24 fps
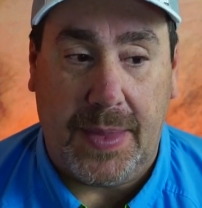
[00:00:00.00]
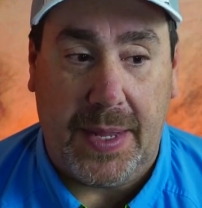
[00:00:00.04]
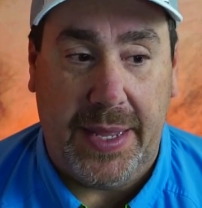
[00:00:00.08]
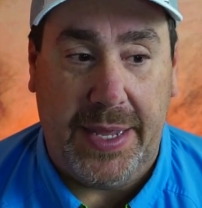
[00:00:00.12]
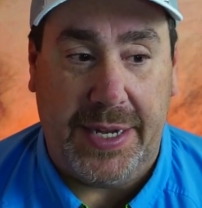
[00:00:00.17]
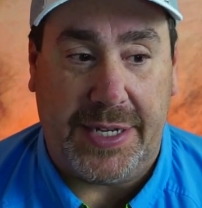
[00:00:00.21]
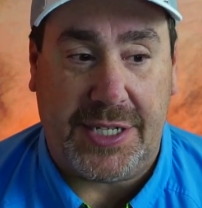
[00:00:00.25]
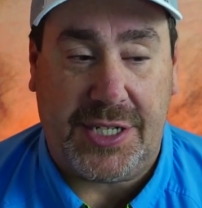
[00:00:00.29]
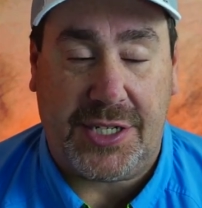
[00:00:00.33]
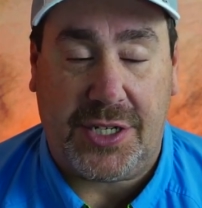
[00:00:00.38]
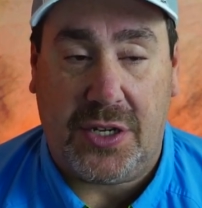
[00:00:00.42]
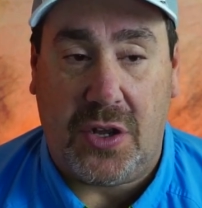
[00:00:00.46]

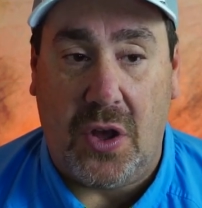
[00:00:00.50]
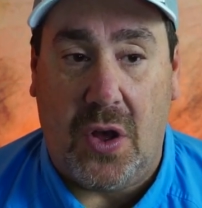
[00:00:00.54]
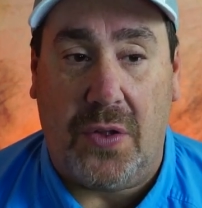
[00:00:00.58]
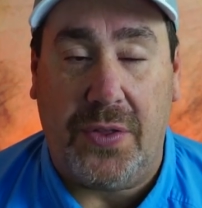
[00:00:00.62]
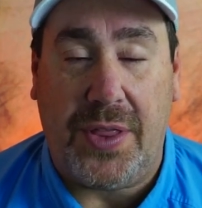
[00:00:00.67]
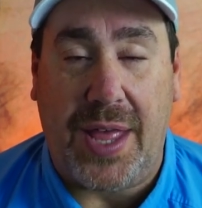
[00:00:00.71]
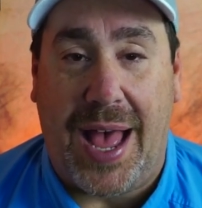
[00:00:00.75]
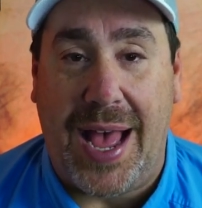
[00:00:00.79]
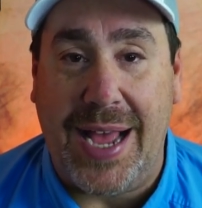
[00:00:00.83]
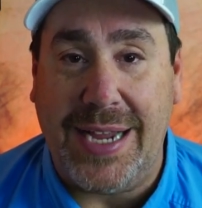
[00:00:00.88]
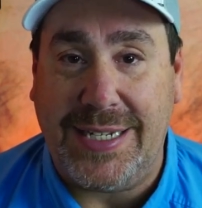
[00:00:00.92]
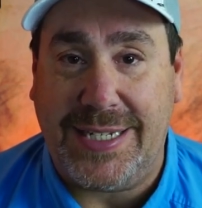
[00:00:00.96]
It's called
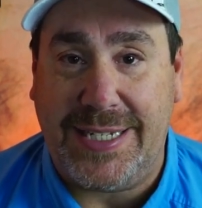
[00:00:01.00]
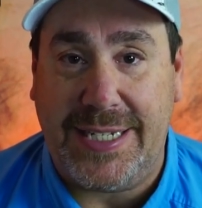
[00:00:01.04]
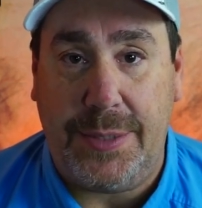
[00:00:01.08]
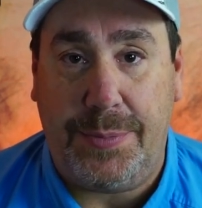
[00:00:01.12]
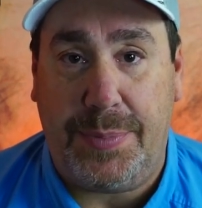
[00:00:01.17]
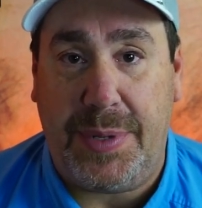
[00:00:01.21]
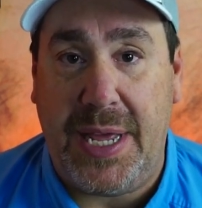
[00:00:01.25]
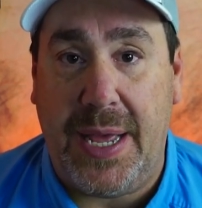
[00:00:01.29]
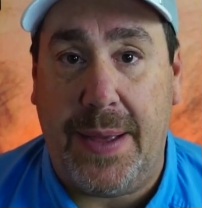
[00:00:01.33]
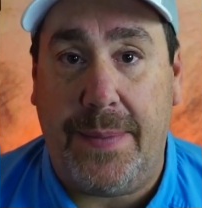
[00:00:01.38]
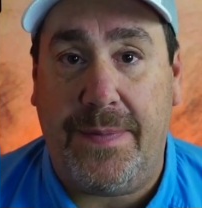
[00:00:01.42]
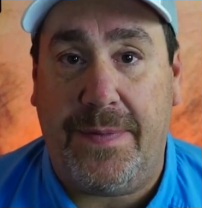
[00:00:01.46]
the
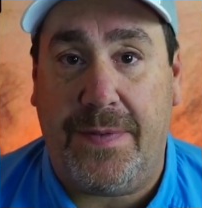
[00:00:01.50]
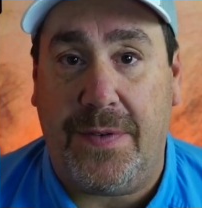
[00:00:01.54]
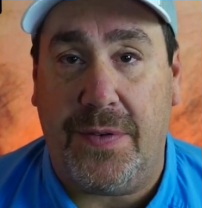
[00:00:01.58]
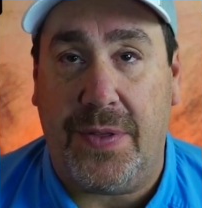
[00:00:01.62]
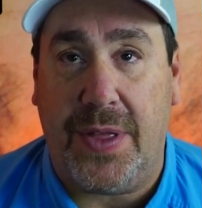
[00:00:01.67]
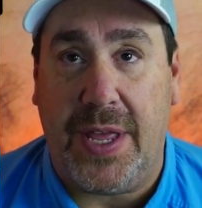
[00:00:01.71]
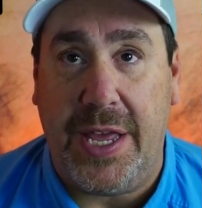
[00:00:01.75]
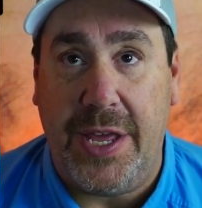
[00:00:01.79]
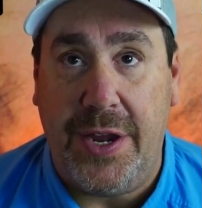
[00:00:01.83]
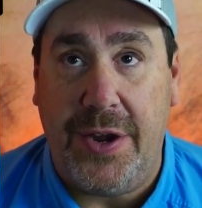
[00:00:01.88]
ICBM for the